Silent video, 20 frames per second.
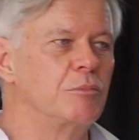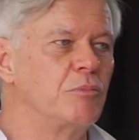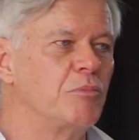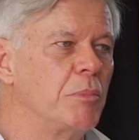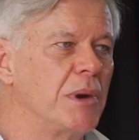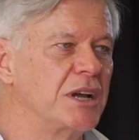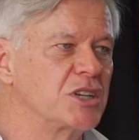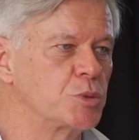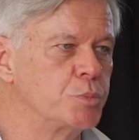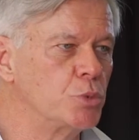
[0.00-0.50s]

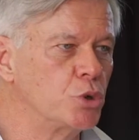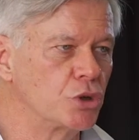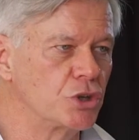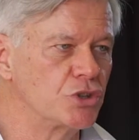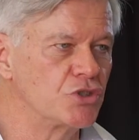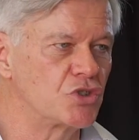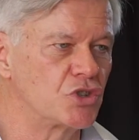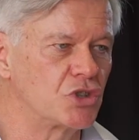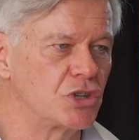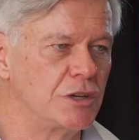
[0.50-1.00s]
much more
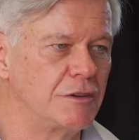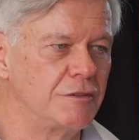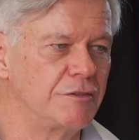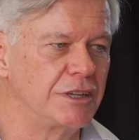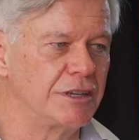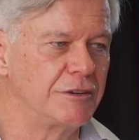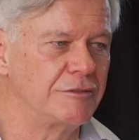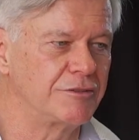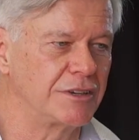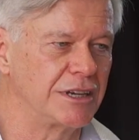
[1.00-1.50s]

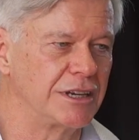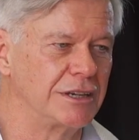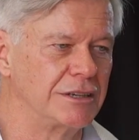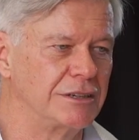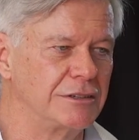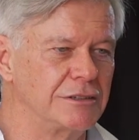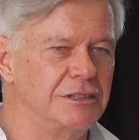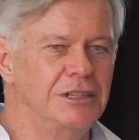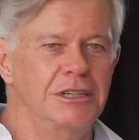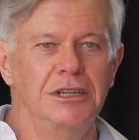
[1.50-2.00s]
conservative
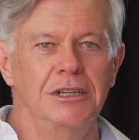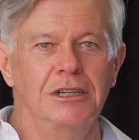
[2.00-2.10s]
and